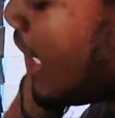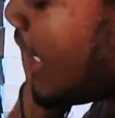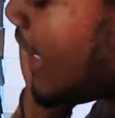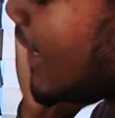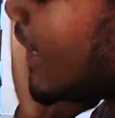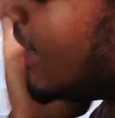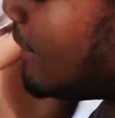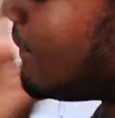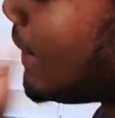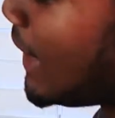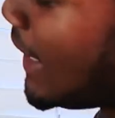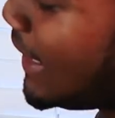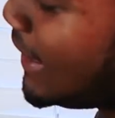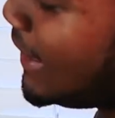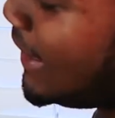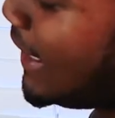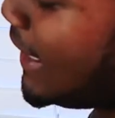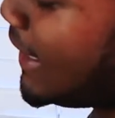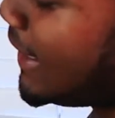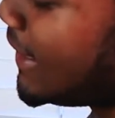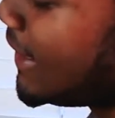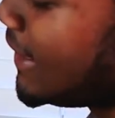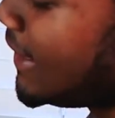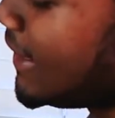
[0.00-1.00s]
I
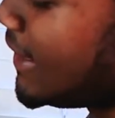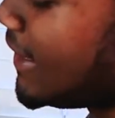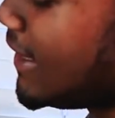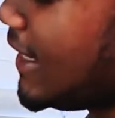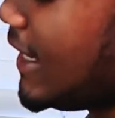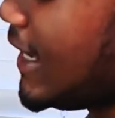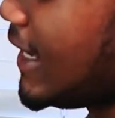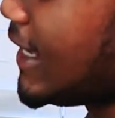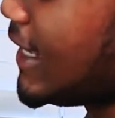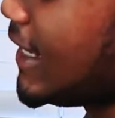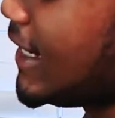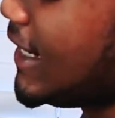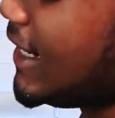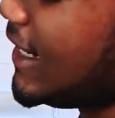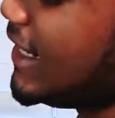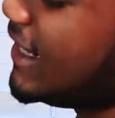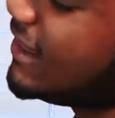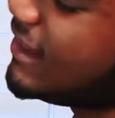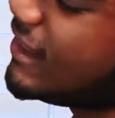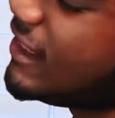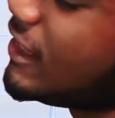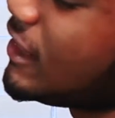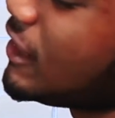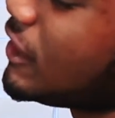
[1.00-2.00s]
like it. I get
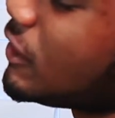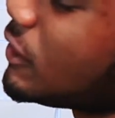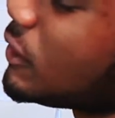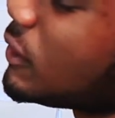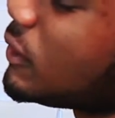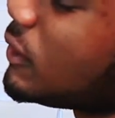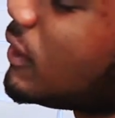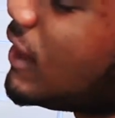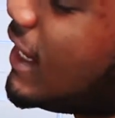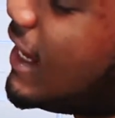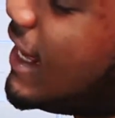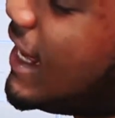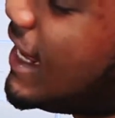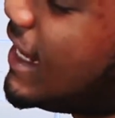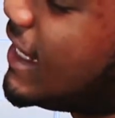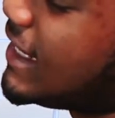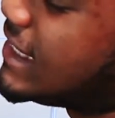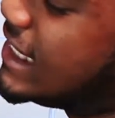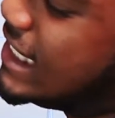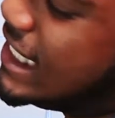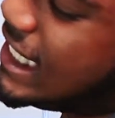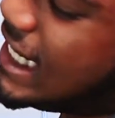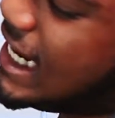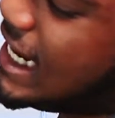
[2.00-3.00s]
it, you know,
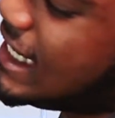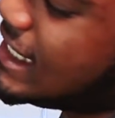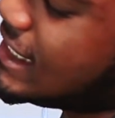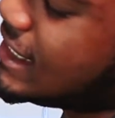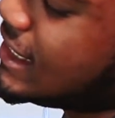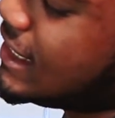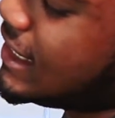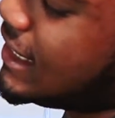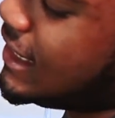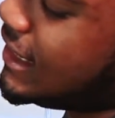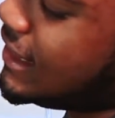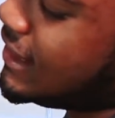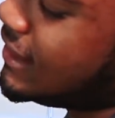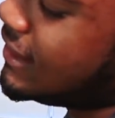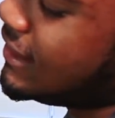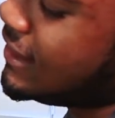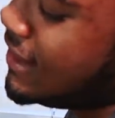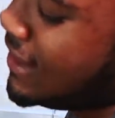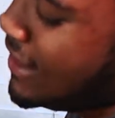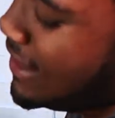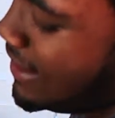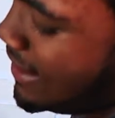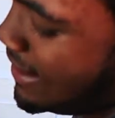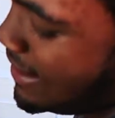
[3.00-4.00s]
a 10 out of 10.
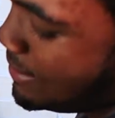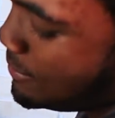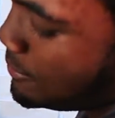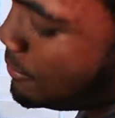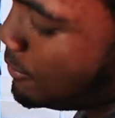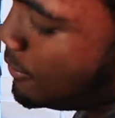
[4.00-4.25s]
I